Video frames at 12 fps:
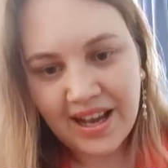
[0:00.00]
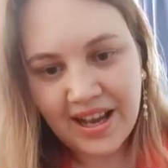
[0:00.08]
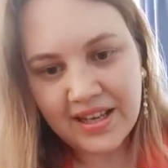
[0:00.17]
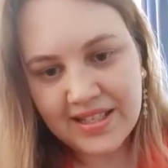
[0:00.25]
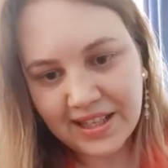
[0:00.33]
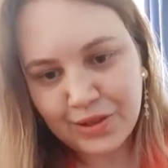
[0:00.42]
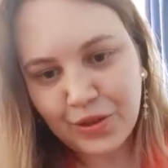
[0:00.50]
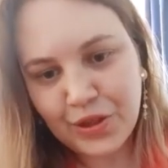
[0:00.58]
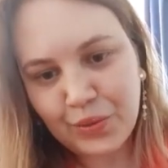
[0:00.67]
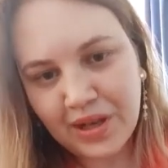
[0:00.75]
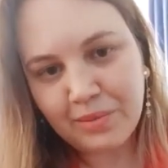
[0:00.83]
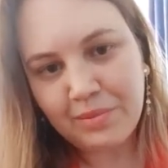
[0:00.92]
Alexandru
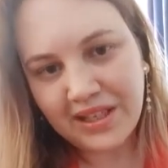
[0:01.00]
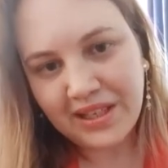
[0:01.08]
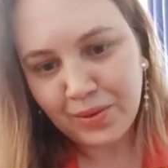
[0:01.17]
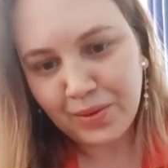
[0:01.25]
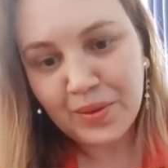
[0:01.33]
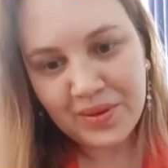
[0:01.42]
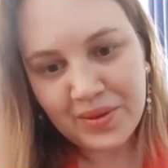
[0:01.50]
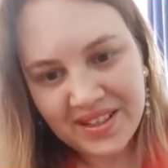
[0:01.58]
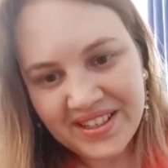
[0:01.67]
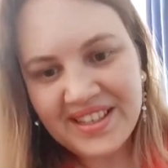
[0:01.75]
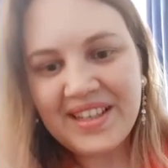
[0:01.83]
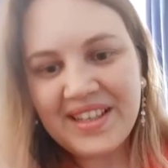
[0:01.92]
Ioan Mincu.
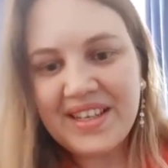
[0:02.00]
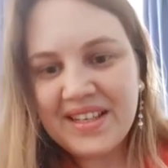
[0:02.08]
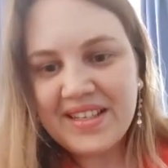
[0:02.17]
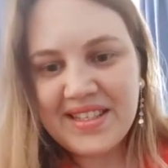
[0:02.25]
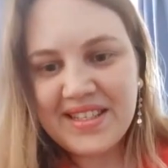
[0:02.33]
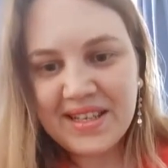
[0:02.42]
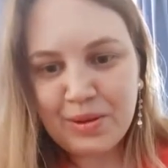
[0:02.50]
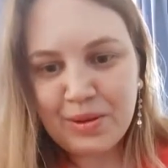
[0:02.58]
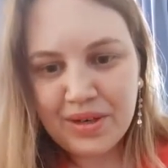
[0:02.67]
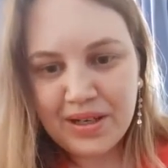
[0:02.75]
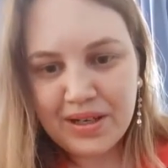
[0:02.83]
So,